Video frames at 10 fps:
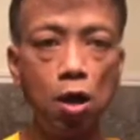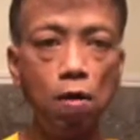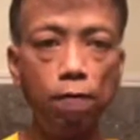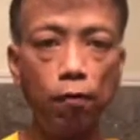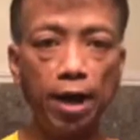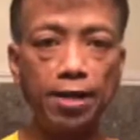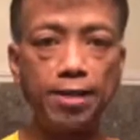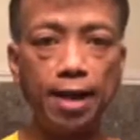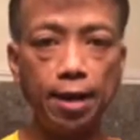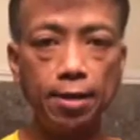for 8
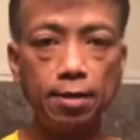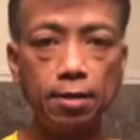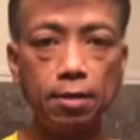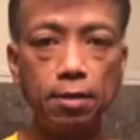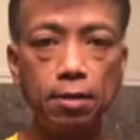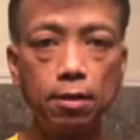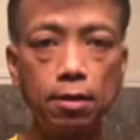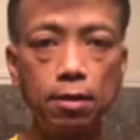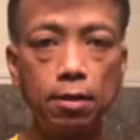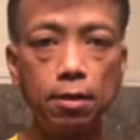seconds.
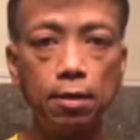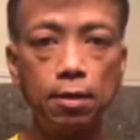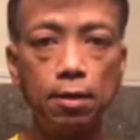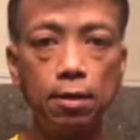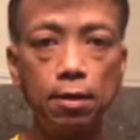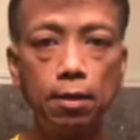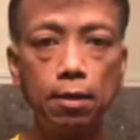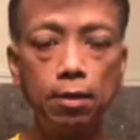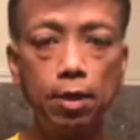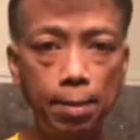
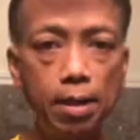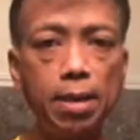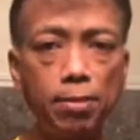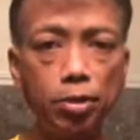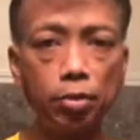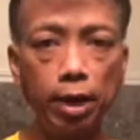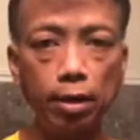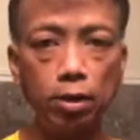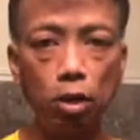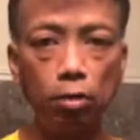So let me demonstrate.
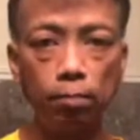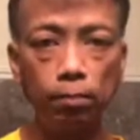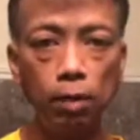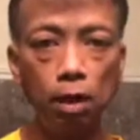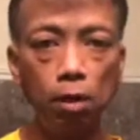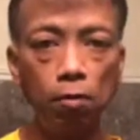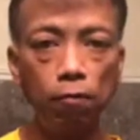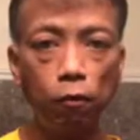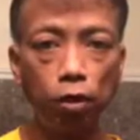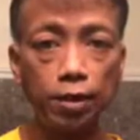So
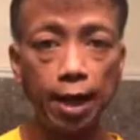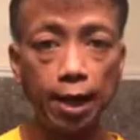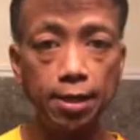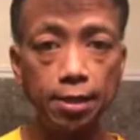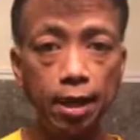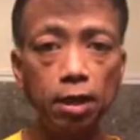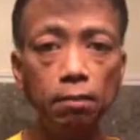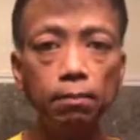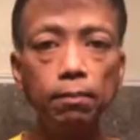4 seconds in,